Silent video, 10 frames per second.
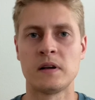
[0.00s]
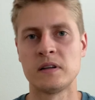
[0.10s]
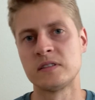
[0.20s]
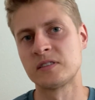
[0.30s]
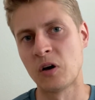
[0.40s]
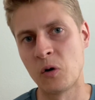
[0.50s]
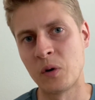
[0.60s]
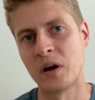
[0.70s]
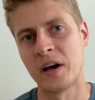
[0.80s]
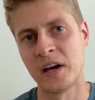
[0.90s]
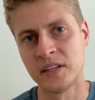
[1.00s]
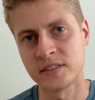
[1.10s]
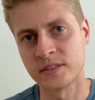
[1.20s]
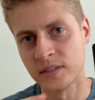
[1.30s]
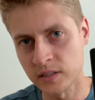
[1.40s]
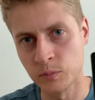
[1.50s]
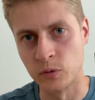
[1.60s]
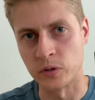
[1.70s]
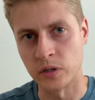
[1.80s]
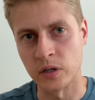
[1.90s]
So, has this
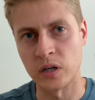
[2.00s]
book